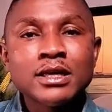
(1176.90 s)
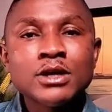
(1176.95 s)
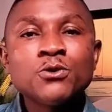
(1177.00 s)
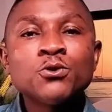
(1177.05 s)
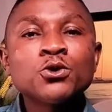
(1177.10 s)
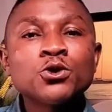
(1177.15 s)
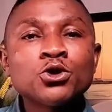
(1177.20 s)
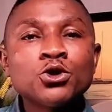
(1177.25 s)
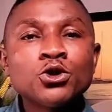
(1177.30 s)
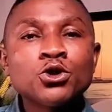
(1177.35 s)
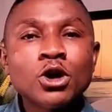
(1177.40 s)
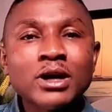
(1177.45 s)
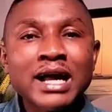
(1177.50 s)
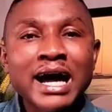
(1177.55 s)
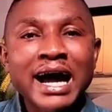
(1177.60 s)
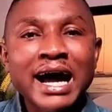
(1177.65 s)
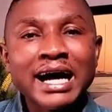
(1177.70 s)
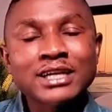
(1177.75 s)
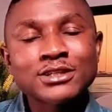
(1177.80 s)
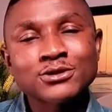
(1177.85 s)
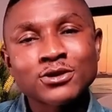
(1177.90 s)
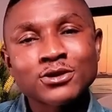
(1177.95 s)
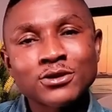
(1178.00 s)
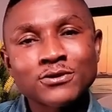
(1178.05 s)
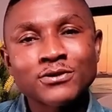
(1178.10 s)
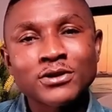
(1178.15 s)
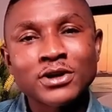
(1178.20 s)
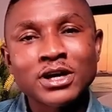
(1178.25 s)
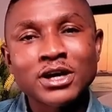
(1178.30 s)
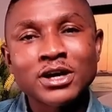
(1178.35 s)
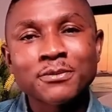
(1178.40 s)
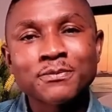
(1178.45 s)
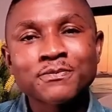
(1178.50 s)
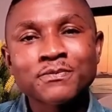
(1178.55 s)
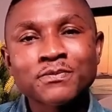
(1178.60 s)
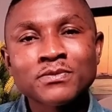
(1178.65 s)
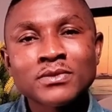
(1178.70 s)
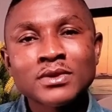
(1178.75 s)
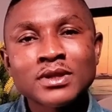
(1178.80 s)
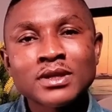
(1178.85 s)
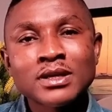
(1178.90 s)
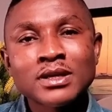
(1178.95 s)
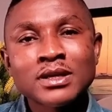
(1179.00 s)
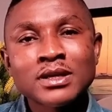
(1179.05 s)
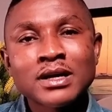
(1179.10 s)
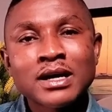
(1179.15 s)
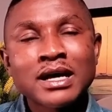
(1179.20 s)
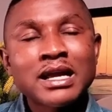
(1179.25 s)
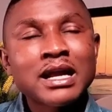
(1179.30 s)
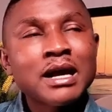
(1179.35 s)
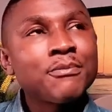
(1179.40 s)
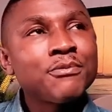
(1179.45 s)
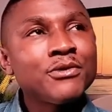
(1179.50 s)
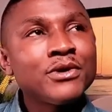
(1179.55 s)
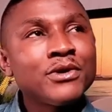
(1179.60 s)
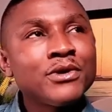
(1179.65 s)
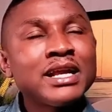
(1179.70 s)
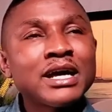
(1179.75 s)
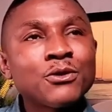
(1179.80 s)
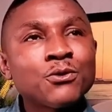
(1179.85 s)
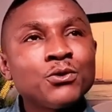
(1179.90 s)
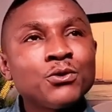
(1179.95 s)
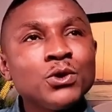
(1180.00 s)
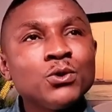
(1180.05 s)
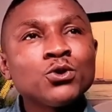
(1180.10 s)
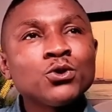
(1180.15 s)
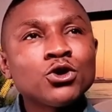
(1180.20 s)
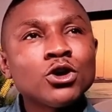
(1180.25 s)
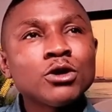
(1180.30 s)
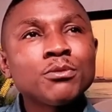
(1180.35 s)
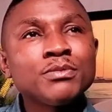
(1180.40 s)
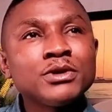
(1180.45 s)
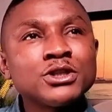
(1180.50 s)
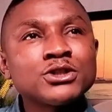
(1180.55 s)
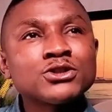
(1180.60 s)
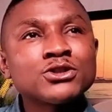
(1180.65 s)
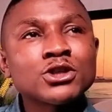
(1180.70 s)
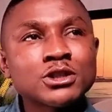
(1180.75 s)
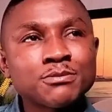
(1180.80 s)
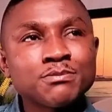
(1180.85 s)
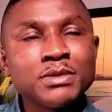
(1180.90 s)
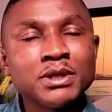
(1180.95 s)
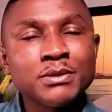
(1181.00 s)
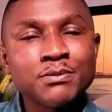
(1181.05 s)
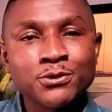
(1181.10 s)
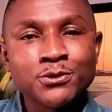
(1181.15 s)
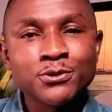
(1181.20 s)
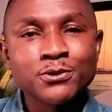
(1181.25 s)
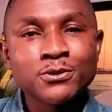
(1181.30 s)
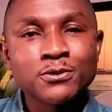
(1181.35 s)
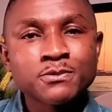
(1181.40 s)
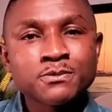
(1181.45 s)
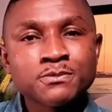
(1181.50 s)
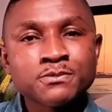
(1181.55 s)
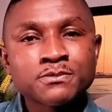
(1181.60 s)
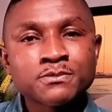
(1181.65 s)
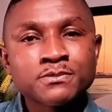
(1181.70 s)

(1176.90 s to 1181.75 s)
He would not ask God for help. And I pray that we would not be such people